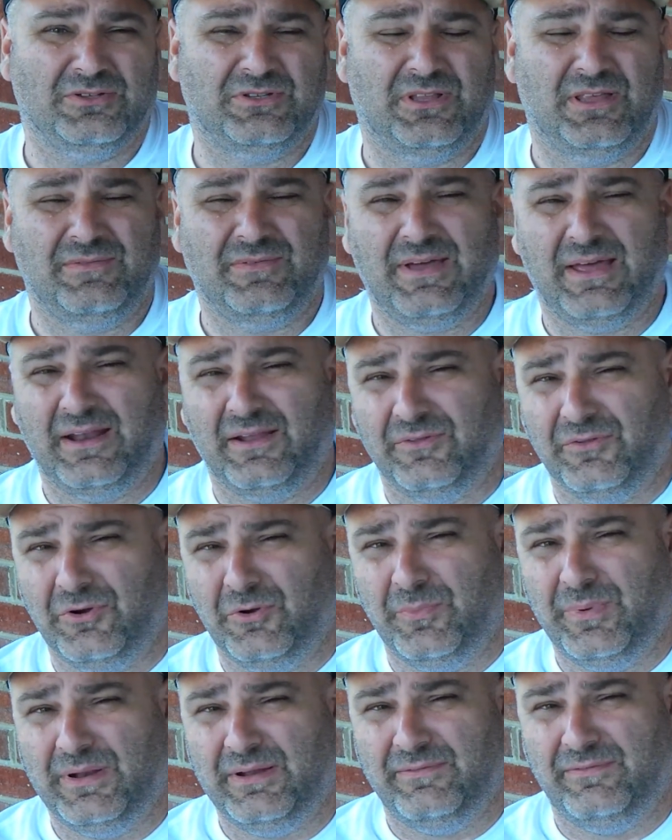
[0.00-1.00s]
So they've got a
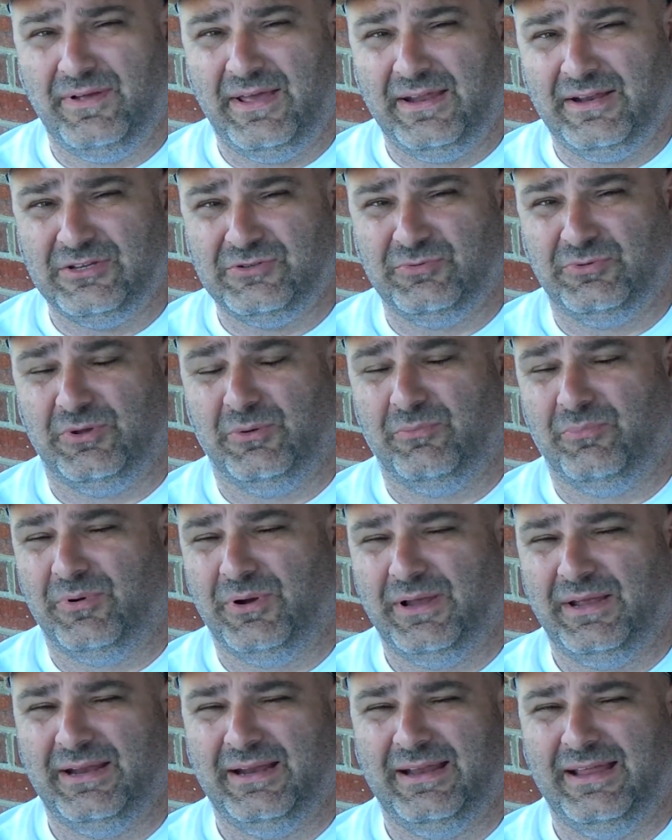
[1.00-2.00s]
little bit of advantage when they're
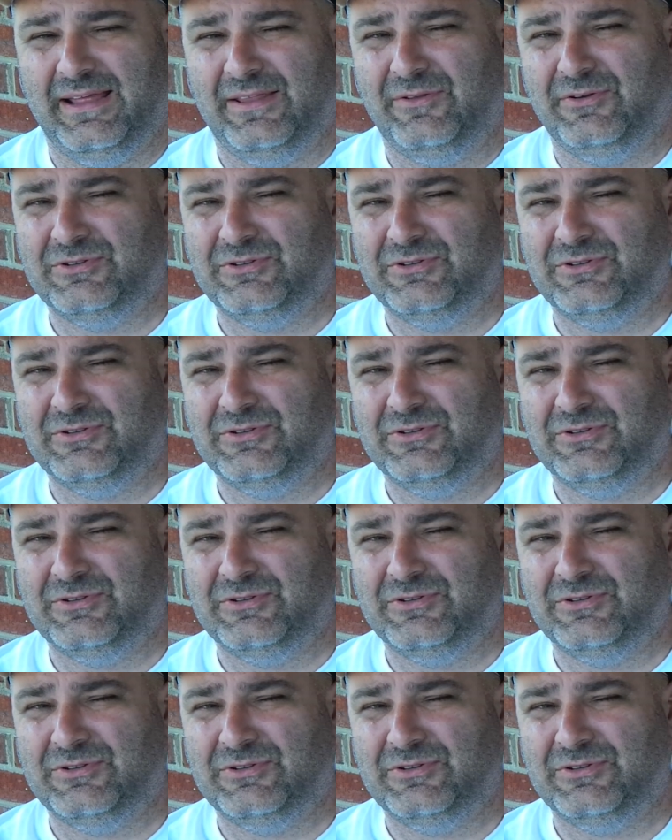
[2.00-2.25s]
bringing it in.